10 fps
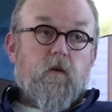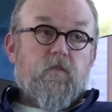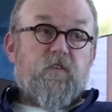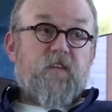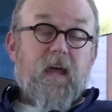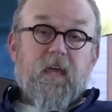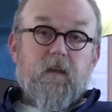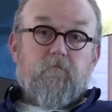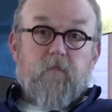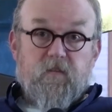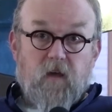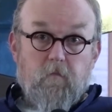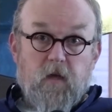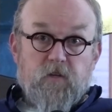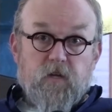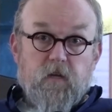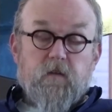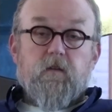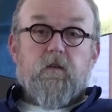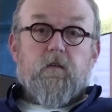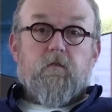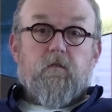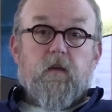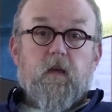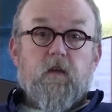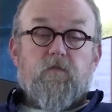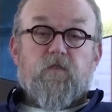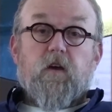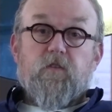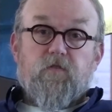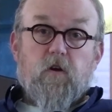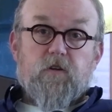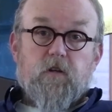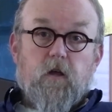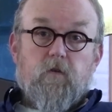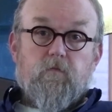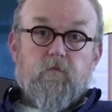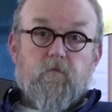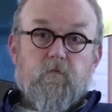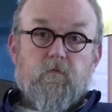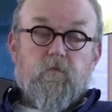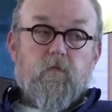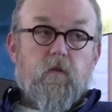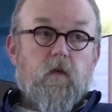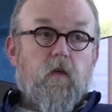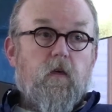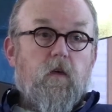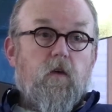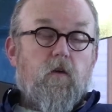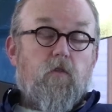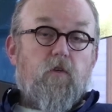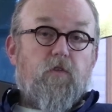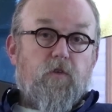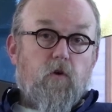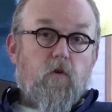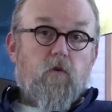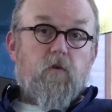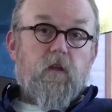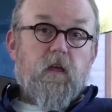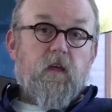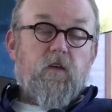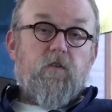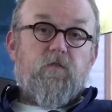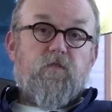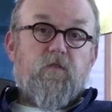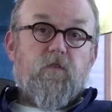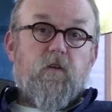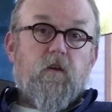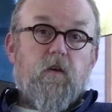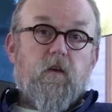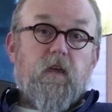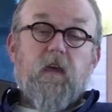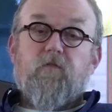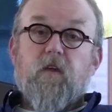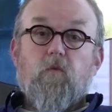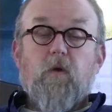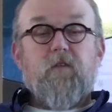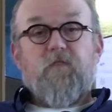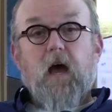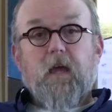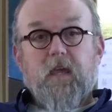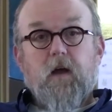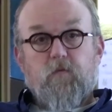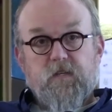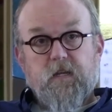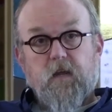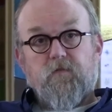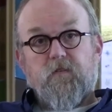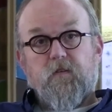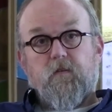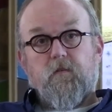The second, as I mentioned, is a construction loan. The third is giving we've not yet received.